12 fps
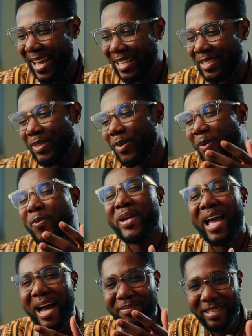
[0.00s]
Yeah, so
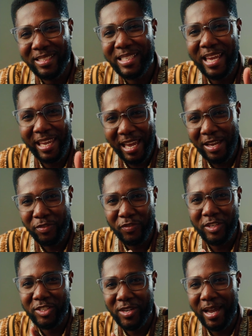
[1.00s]
we have this AI
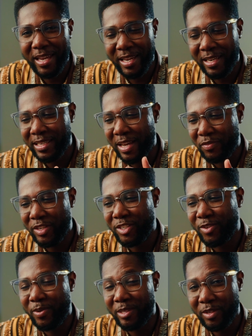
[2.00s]
feature in
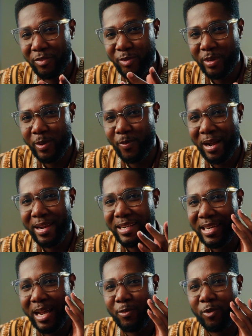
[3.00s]
DaVinci Resolve
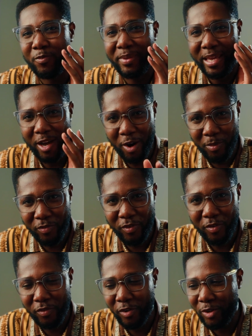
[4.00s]
21 that will be
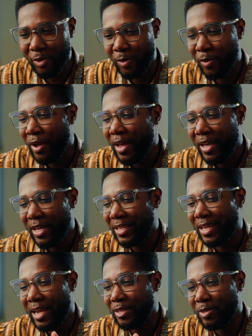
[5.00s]
helpful for you
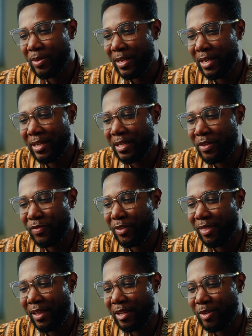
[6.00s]
in case you need it. If
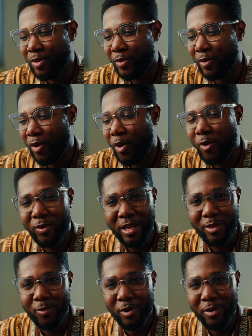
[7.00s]
you think you're old
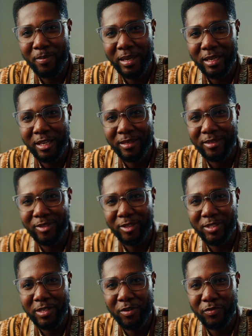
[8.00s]
and you want to make it
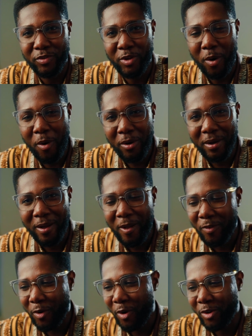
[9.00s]
yourself young,
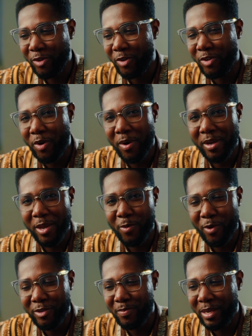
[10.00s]
or you're young and
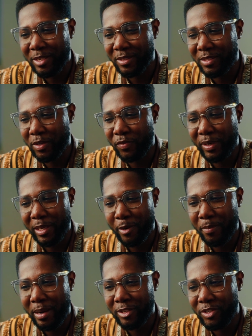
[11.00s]
you want to make yourself a
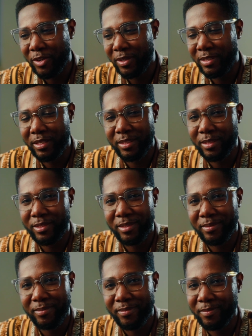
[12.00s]
little mature, this is